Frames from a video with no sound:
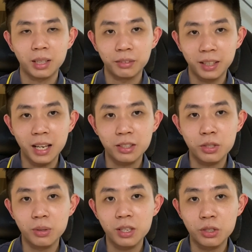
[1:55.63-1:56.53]
After that, the
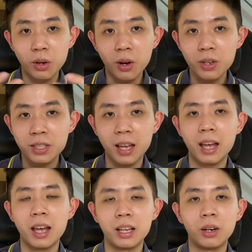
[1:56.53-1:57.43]
student is yours,
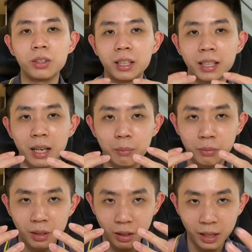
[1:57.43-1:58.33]
and all the
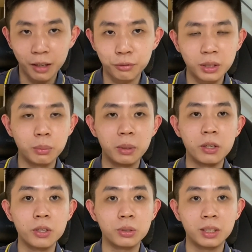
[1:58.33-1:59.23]
income thereafter will be
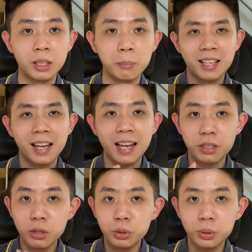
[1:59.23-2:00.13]
yours to keep. As a
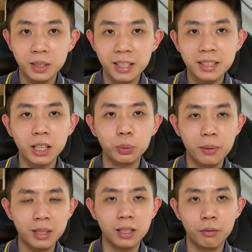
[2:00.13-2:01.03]
new tutor, such
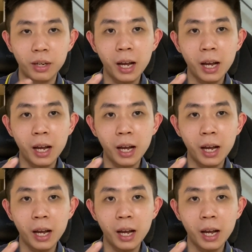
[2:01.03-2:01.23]
websites are very